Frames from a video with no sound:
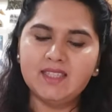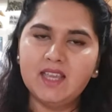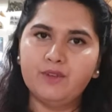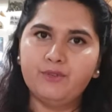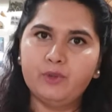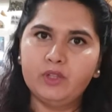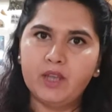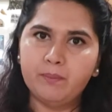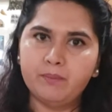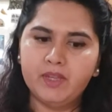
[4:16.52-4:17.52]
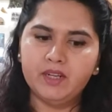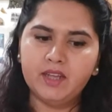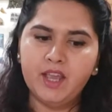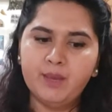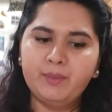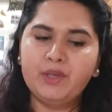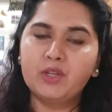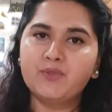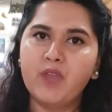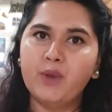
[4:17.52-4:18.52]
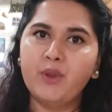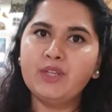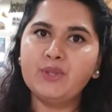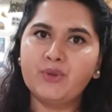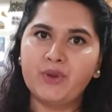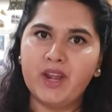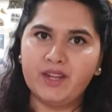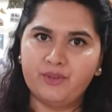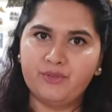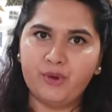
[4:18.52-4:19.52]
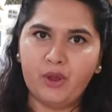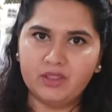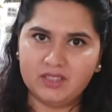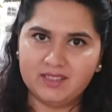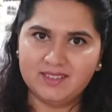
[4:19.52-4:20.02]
than a full cup milk because we are going to create a froth.